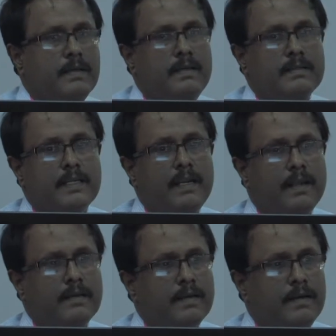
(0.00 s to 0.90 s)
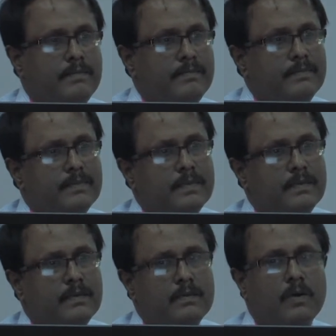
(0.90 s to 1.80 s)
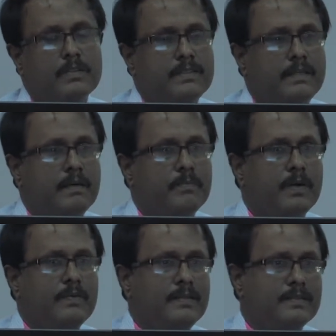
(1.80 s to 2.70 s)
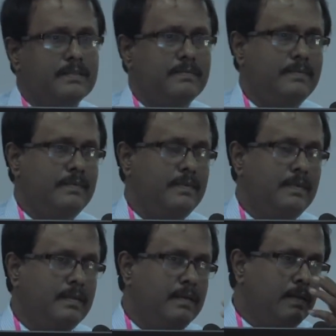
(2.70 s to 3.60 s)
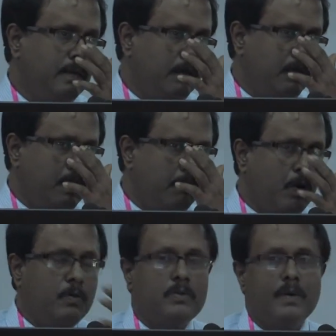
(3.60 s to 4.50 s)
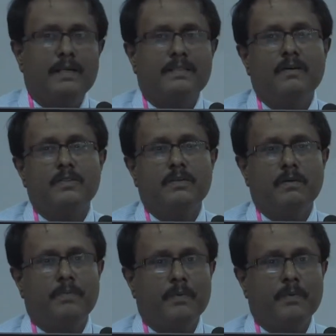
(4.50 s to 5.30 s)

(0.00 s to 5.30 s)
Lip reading: In Sri Lanka, North Central Province, about 12,000 of